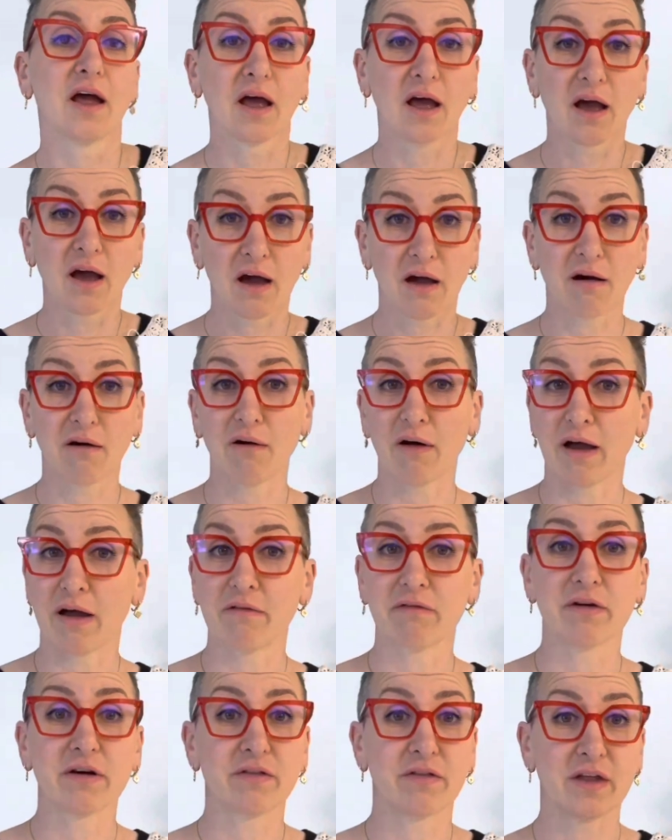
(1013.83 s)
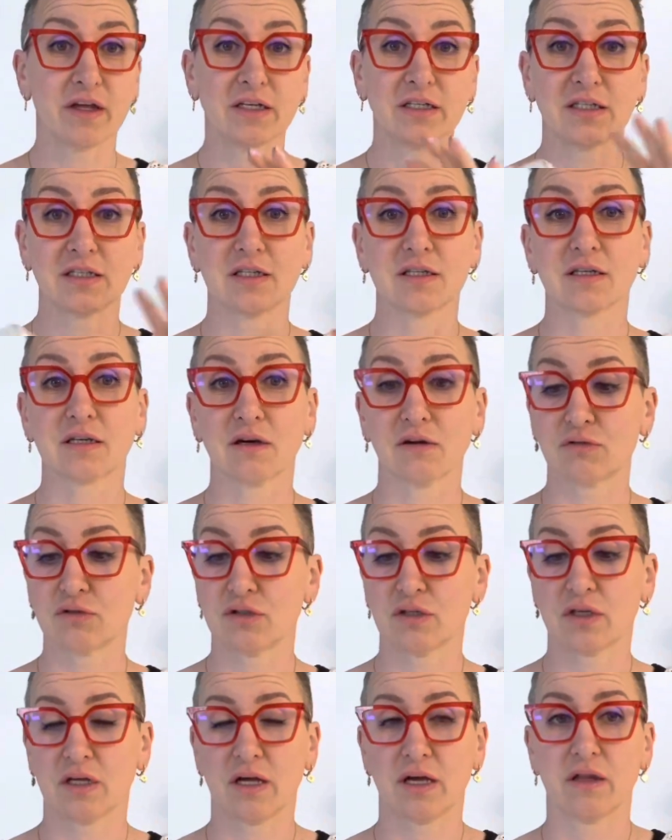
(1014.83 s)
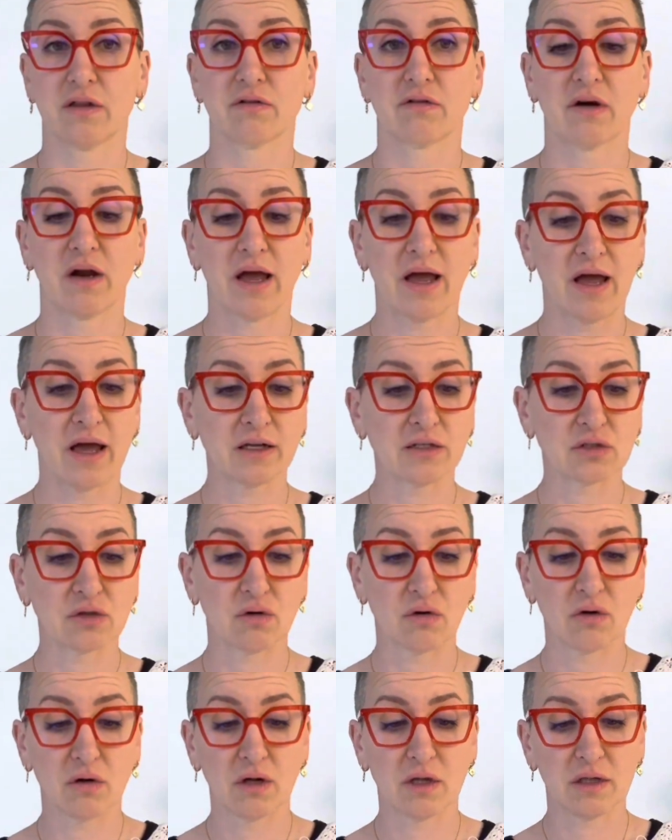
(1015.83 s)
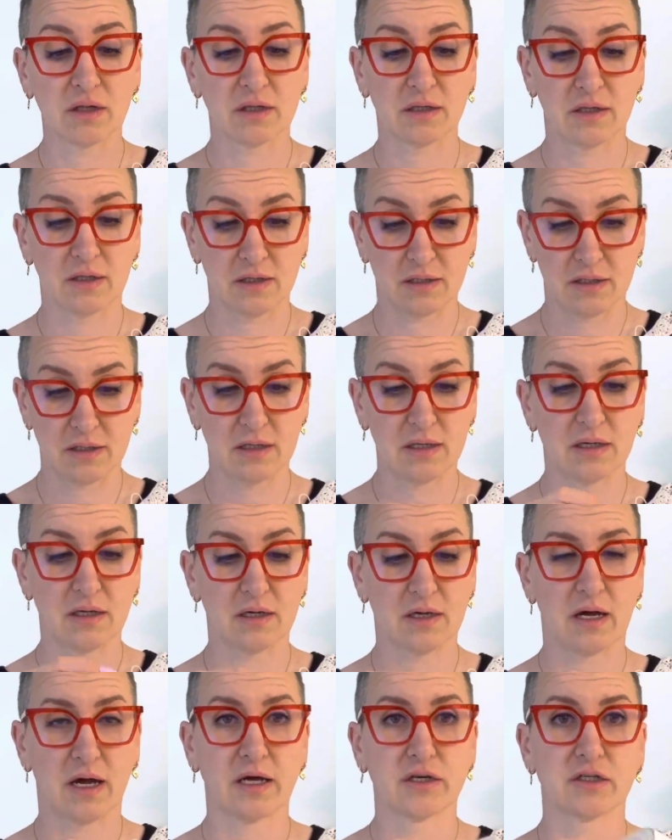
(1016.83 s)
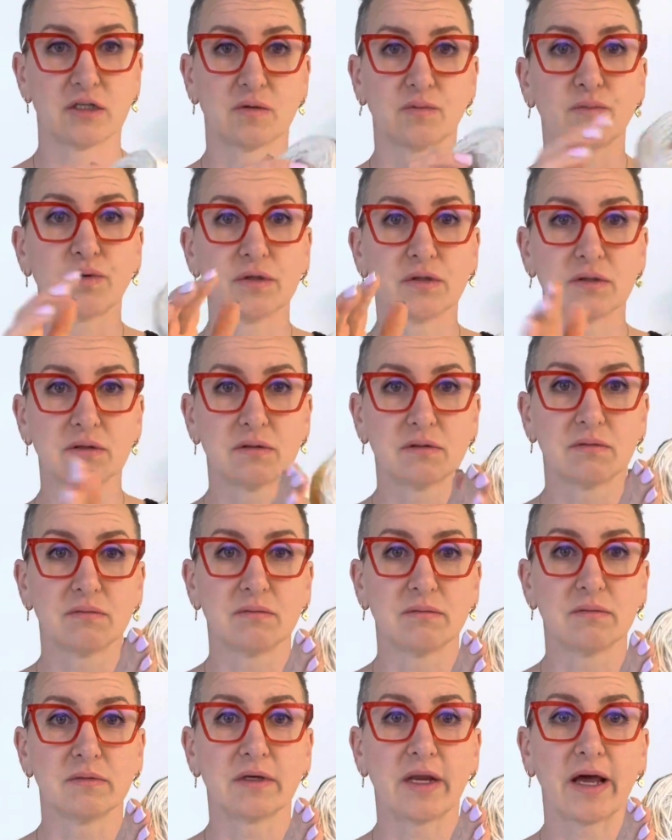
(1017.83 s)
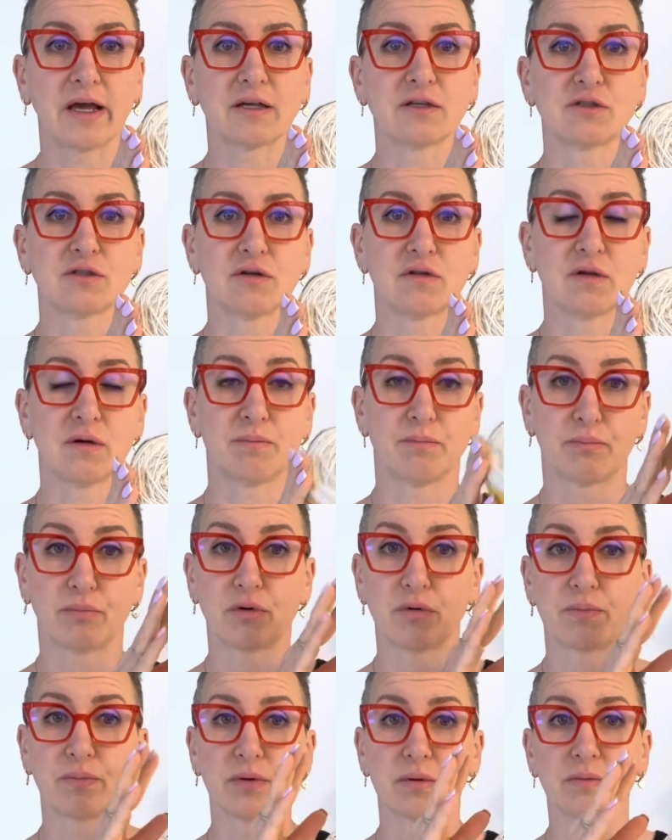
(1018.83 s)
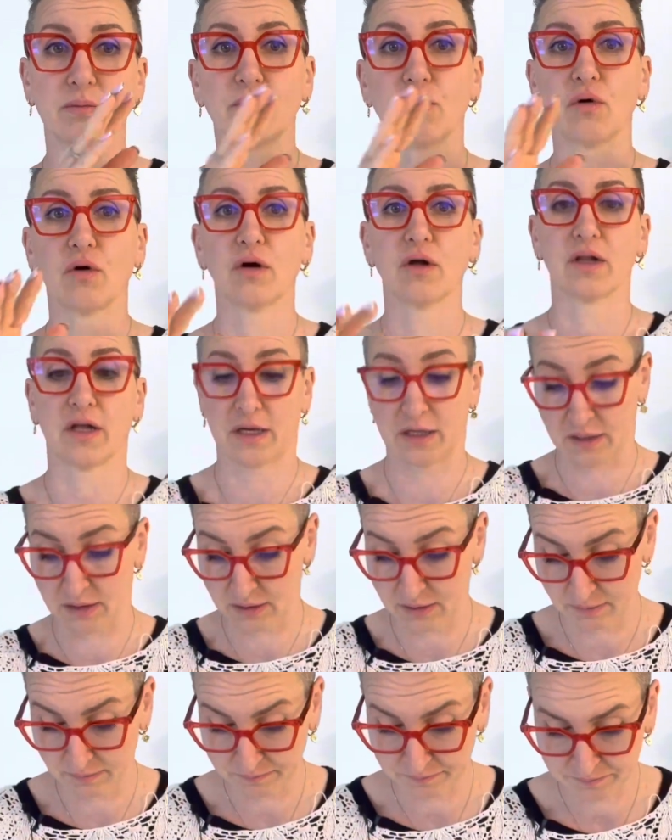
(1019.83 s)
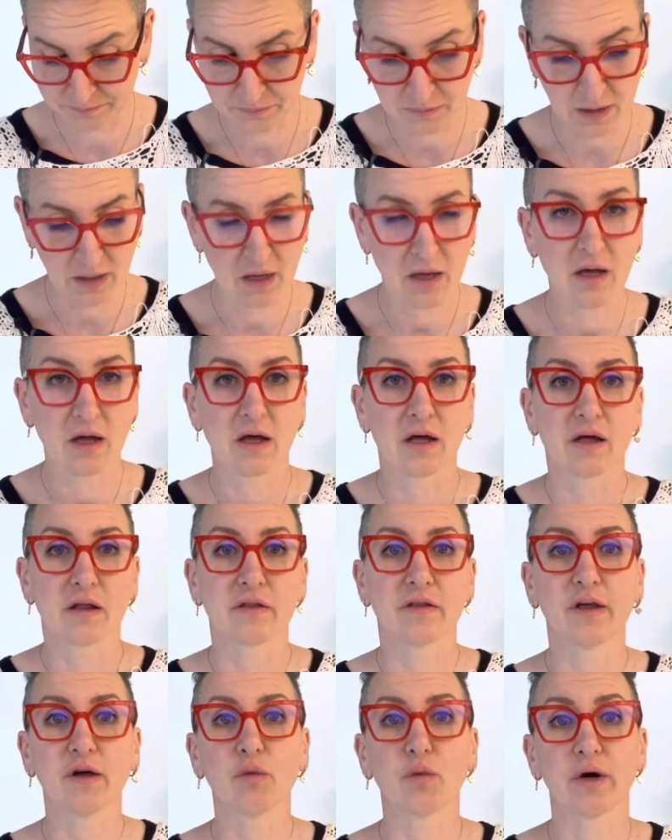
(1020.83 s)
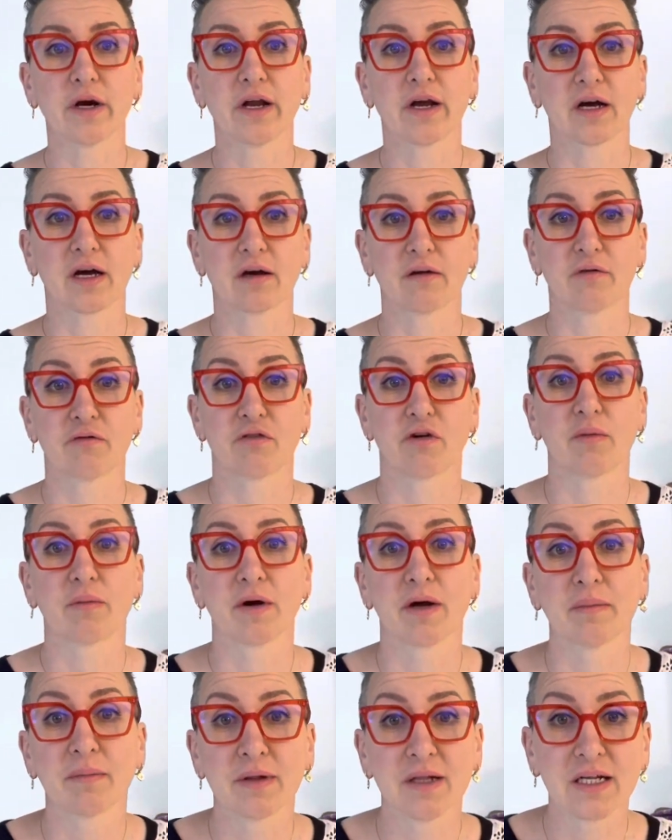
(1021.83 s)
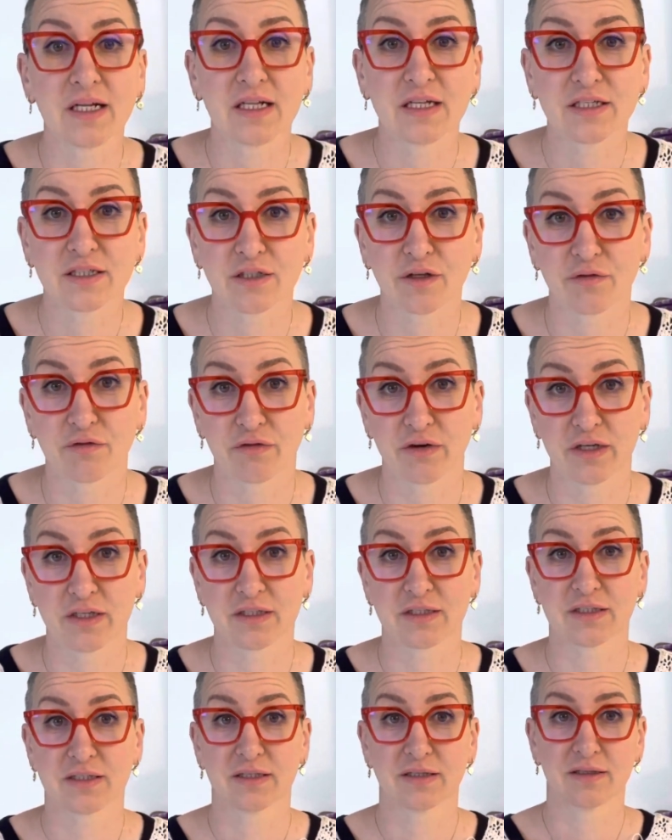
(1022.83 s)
However, they didn't go together at all. I just put next to the purple ball, and they work from completely different